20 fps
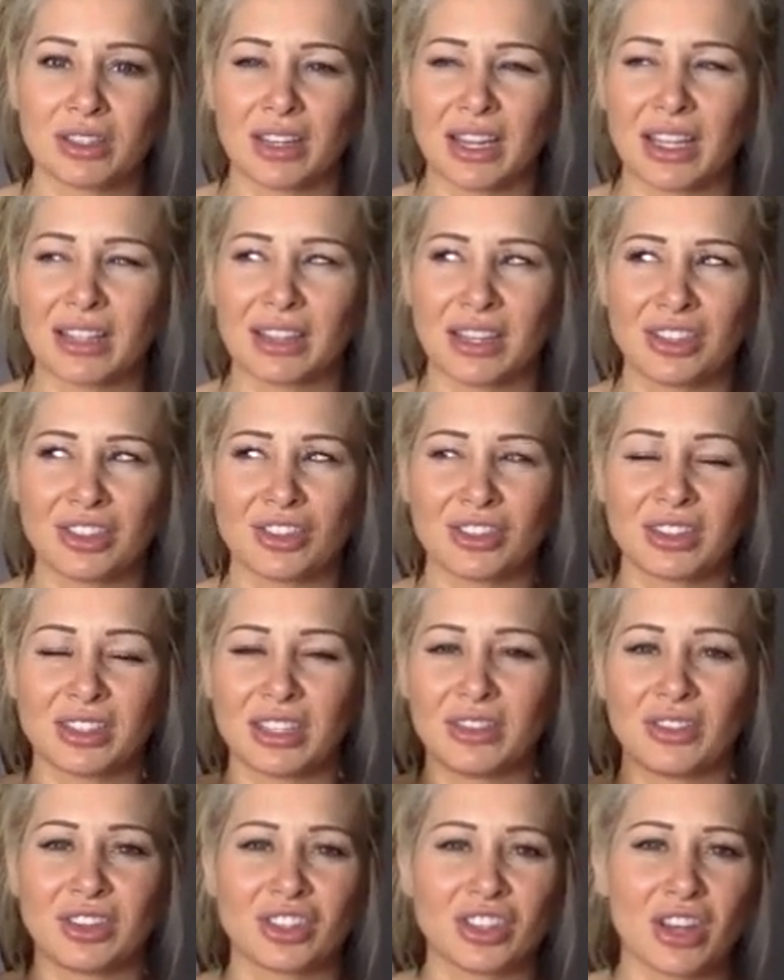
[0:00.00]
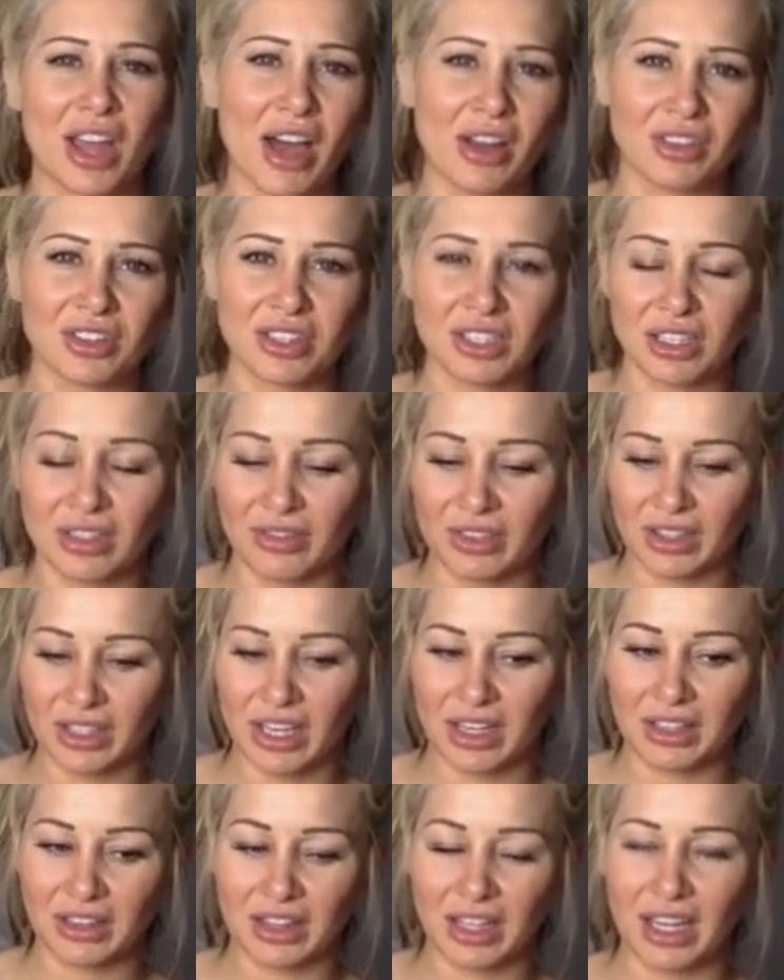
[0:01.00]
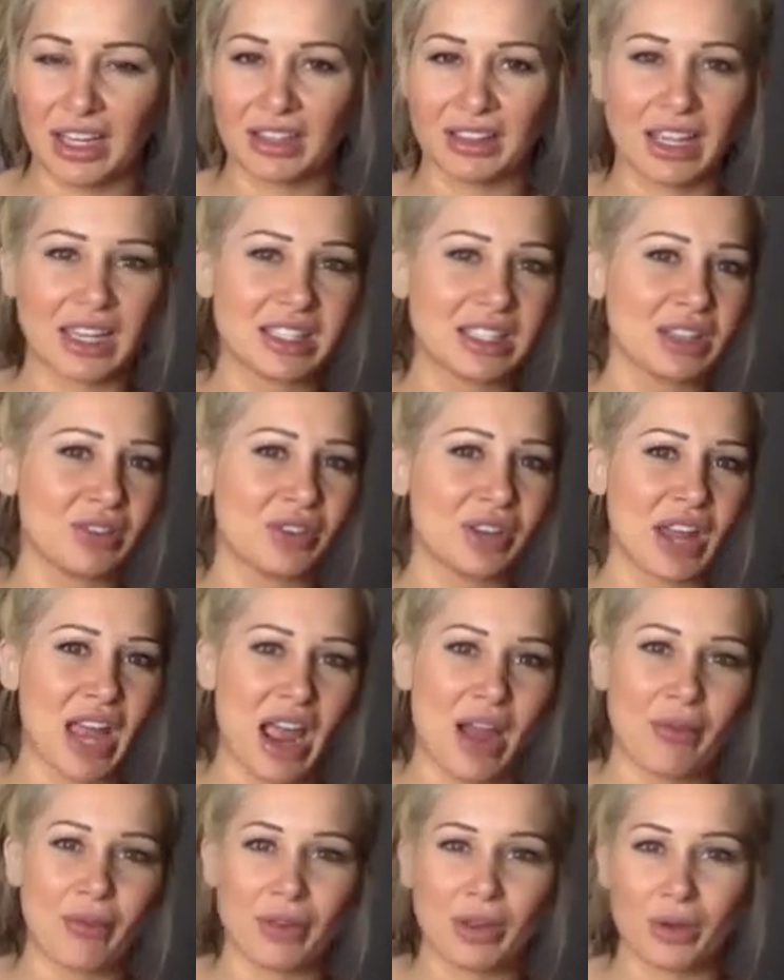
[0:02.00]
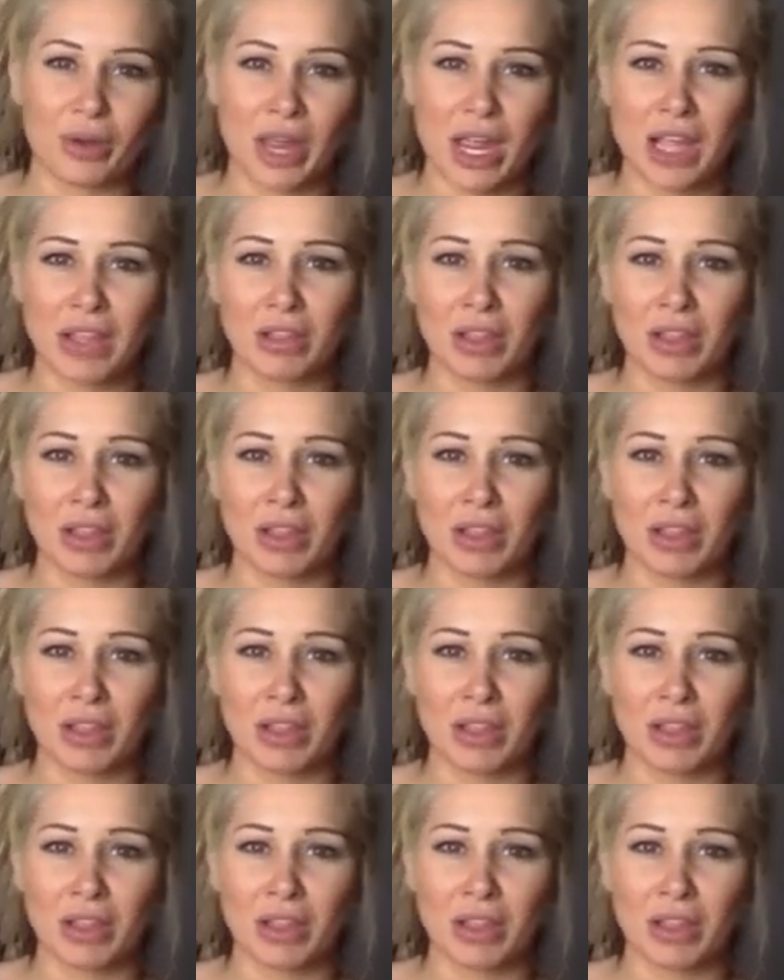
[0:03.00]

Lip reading: Like, that's just even childish to even think, like, that's even halfway okay.